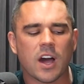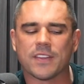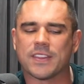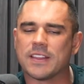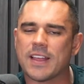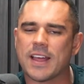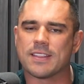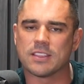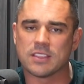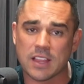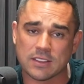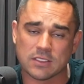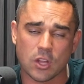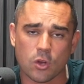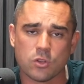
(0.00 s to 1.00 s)
I think
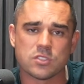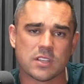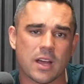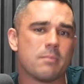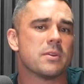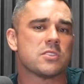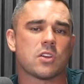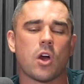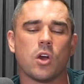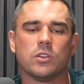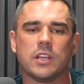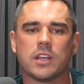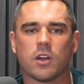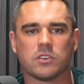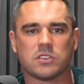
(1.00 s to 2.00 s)
that those numbers are
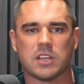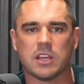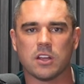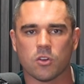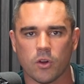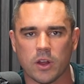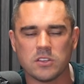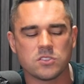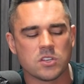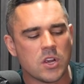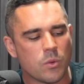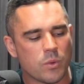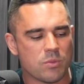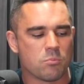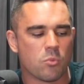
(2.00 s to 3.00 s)
only going to increase
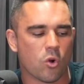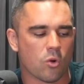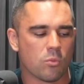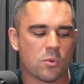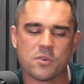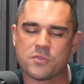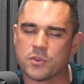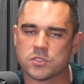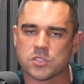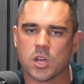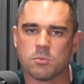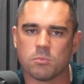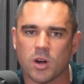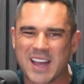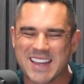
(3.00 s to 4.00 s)
with more and more first
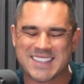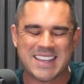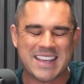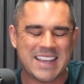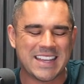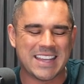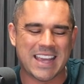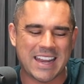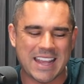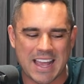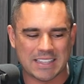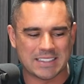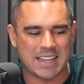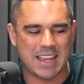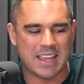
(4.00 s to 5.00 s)
home buyers getting
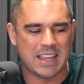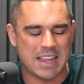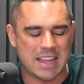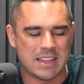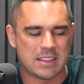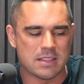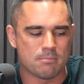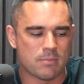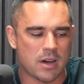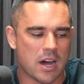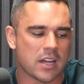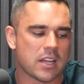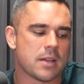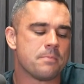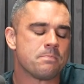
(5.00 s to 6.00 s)
out there in the
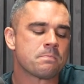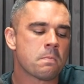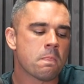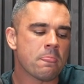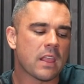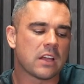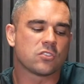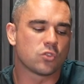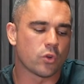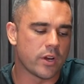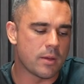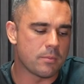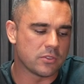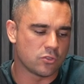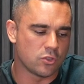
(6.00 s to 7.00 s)
market. Now, story
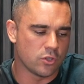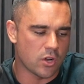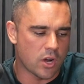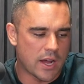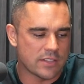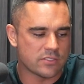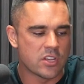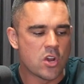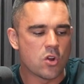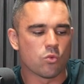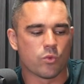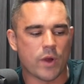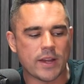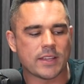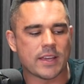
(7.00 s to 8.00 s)
number two, guys,
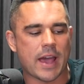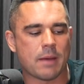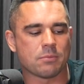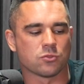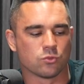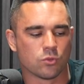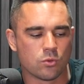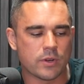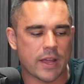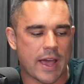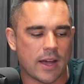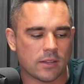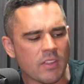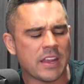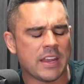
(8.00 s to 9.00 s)
rent caps ruled
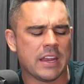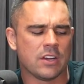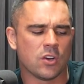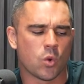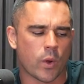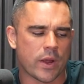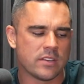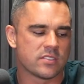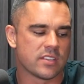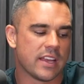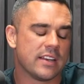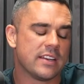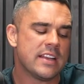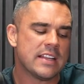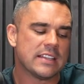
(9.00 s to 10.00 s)
out in
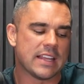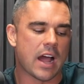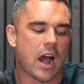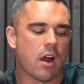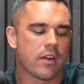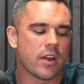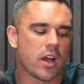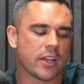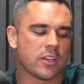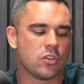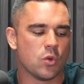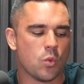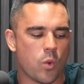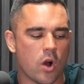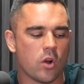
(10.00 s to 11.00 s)
Queensland. The
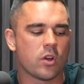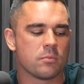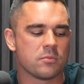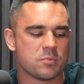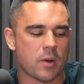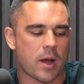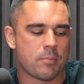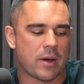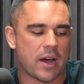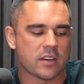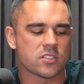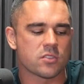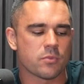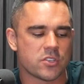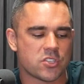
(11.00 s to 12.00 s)
REIQ welcomes
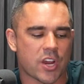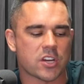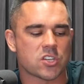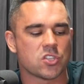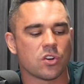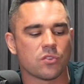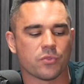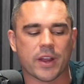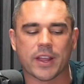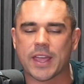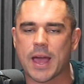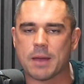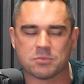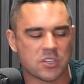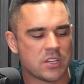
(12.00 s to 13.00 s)
bipartisan rejection of rent
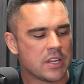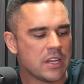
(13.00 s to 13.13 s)
caps